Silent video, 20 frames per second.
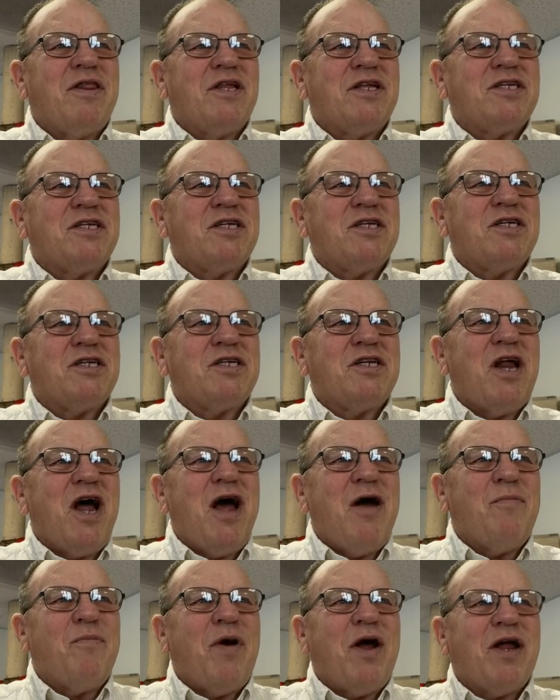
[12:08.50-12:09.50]
This is
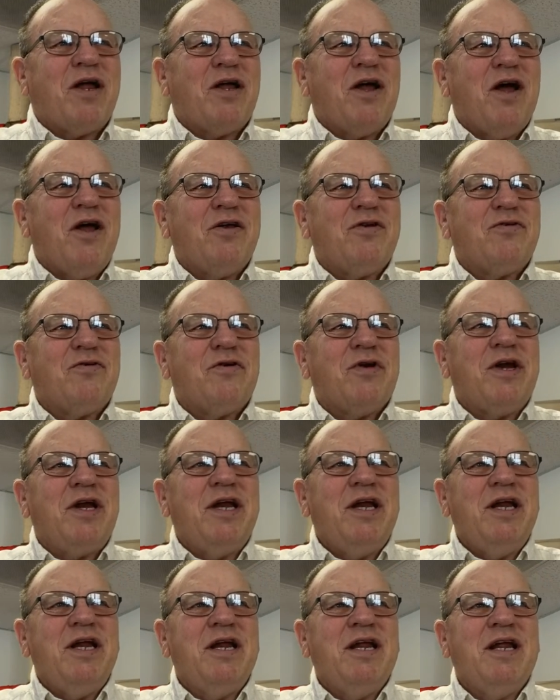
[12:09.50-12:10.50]
not my
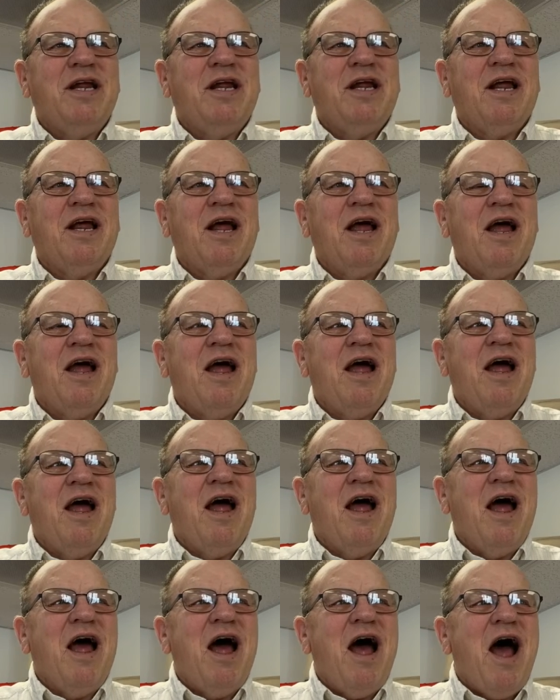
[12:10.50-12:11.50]
country.
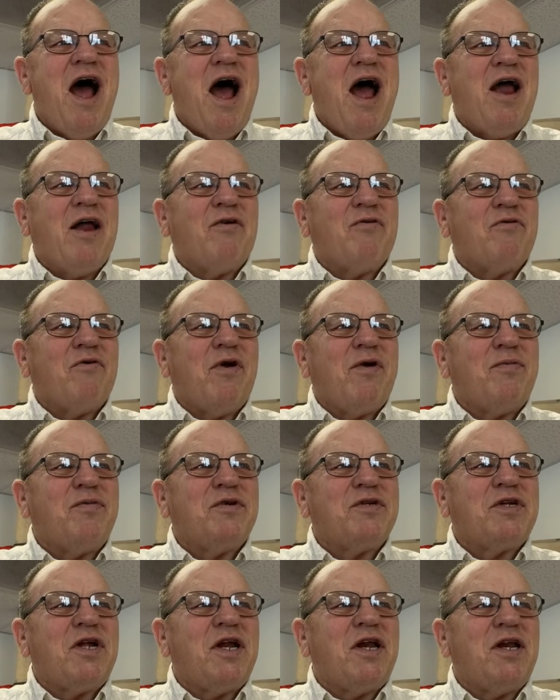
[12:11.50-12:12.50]
I
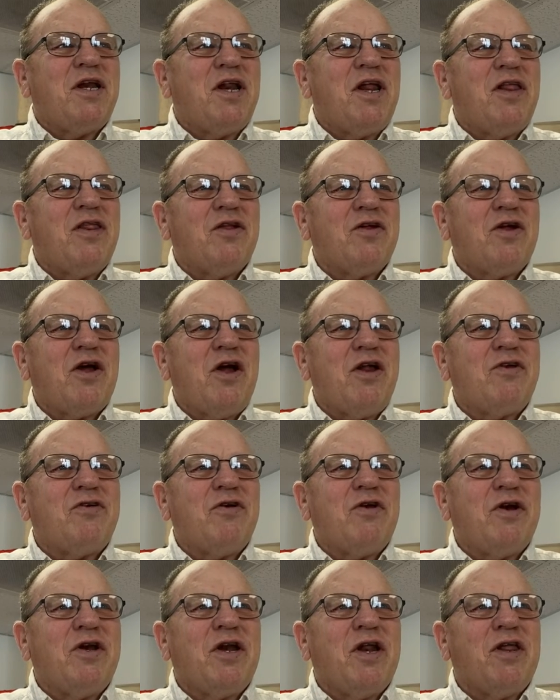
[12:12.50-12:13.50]
represent another
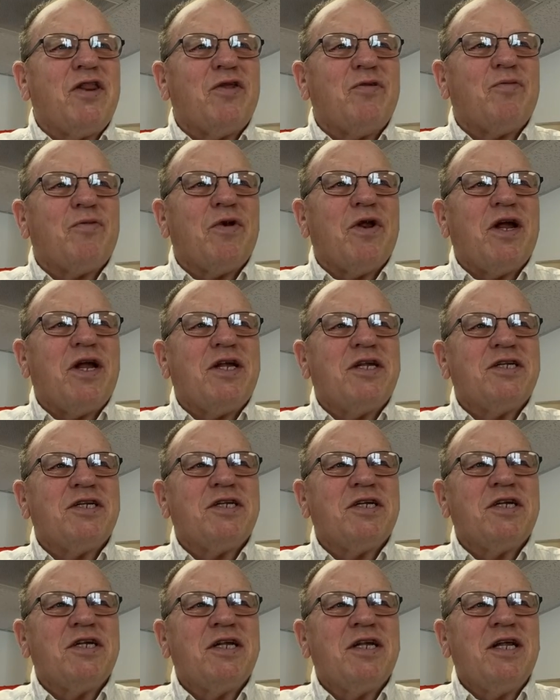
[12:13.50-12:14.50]
country, another
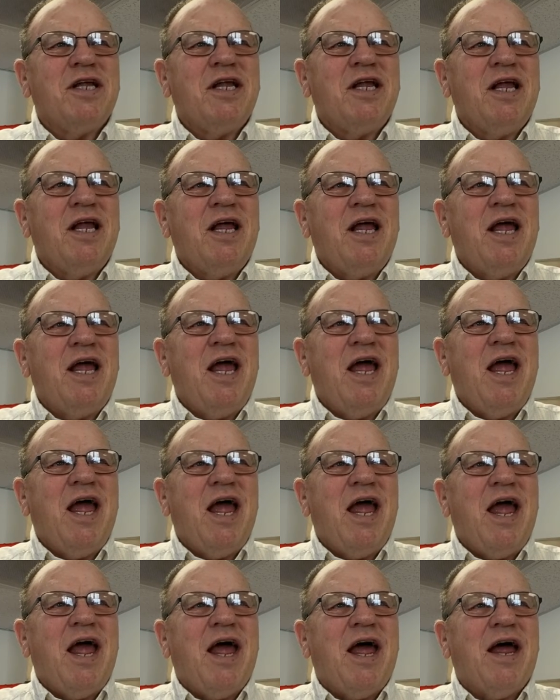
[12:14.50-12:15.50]
place.
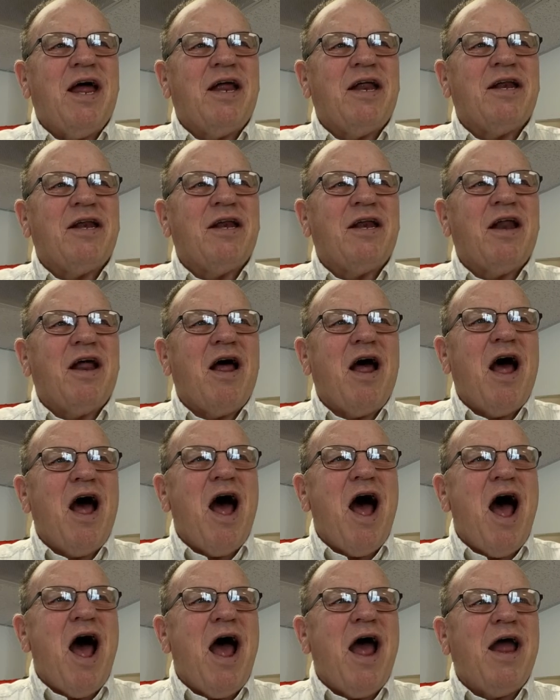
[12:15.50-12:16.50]
And
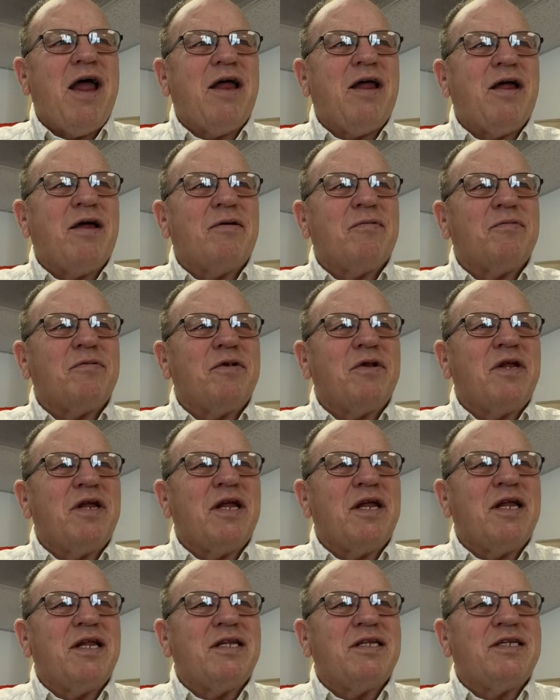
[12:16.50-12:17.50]
I am
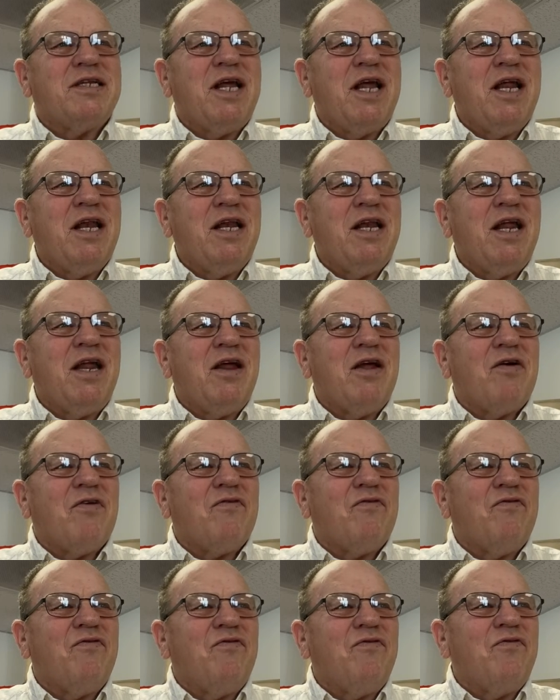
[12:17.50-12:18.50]
intently
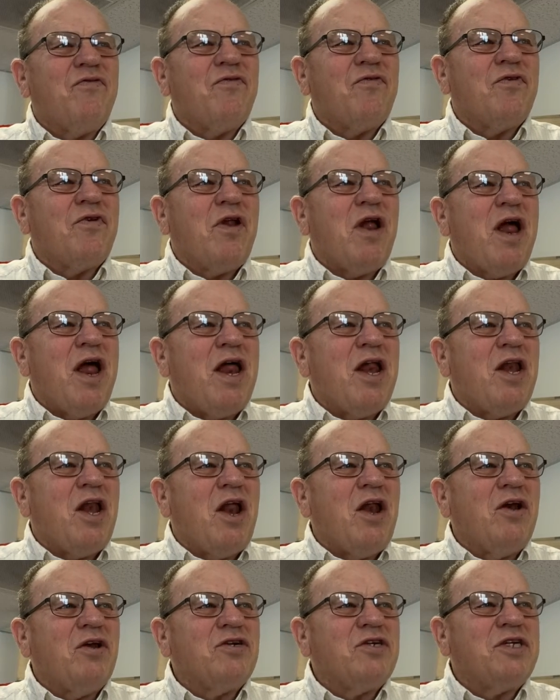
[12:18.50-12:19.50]

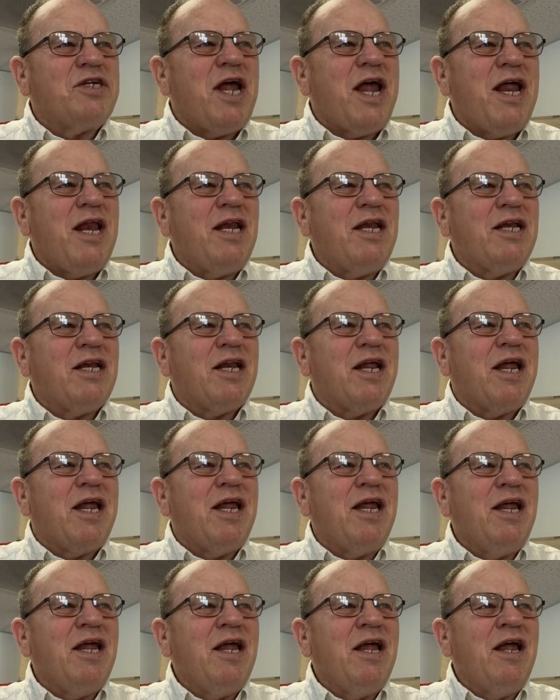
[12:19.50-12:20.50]
and
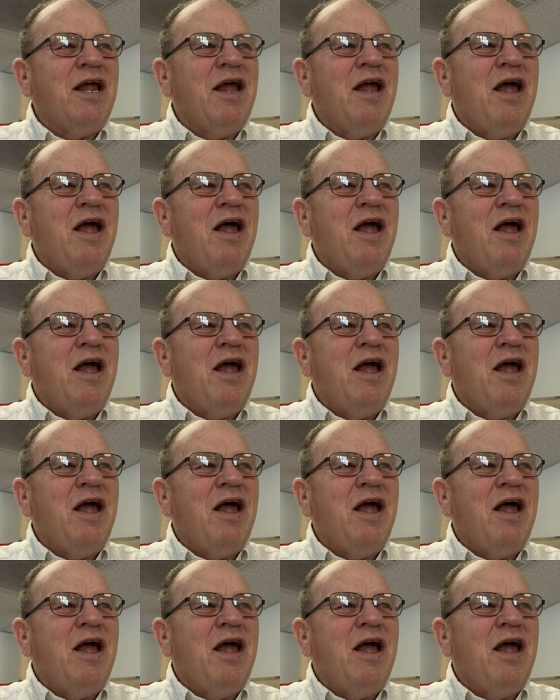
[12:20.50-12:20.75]
understandingly